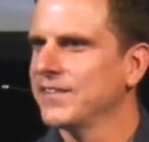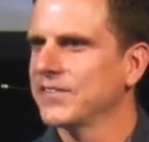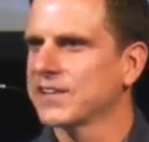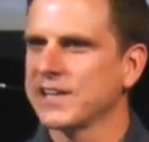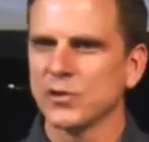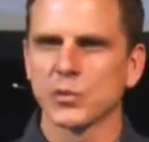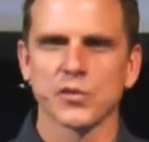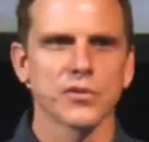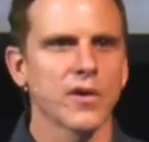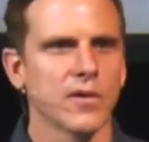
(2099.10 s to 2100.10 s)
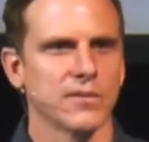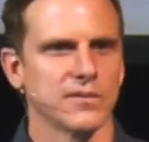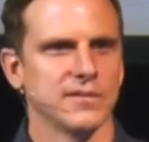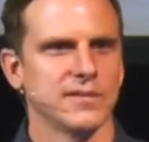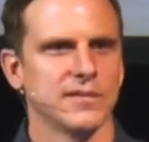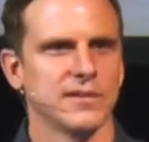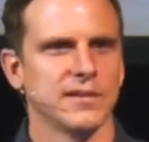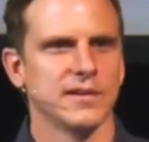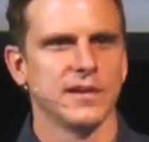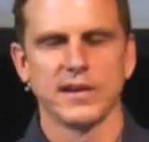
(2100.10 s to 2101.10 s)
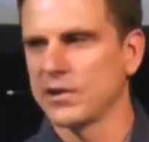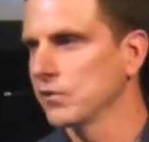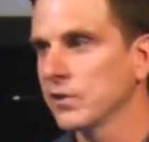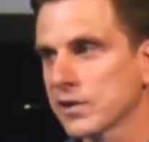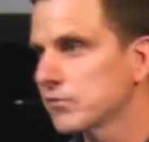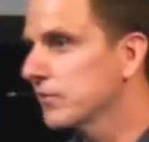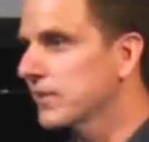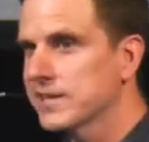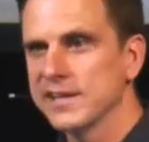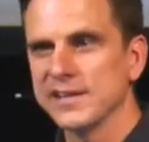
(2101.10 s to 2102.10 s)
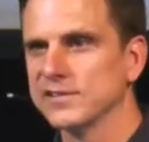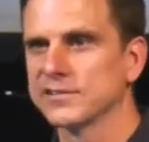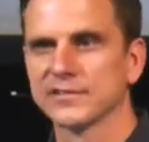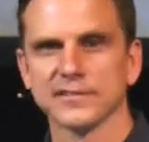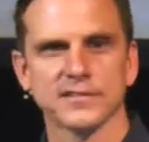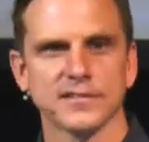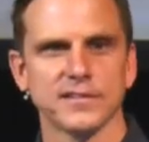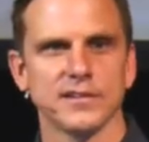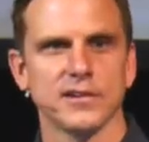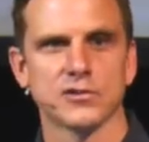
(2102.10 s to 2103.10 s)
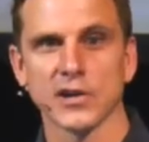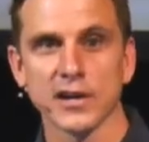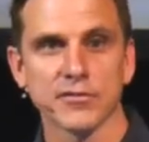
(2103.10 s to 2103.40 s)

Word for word: The keys were thrown. You're looking for the keys. You're trying to